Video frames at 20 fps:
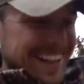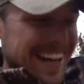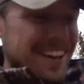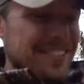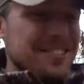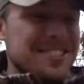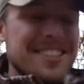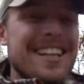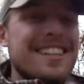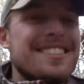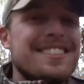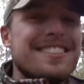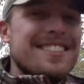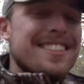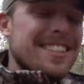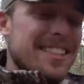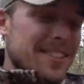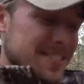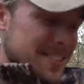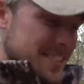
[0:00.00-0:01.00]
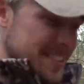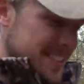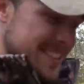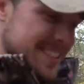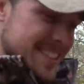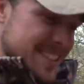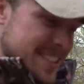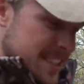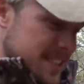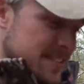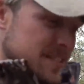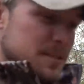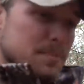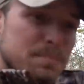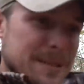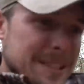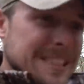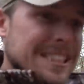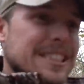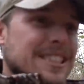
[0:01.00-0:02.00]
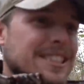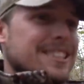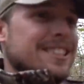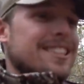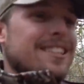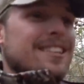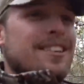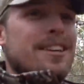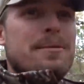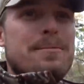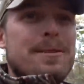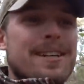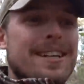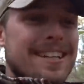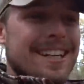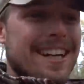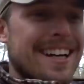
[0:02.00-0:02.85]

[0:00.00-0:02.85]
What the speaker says: I was actually sitting up there like, son of a bitch, I gotta hurry up and get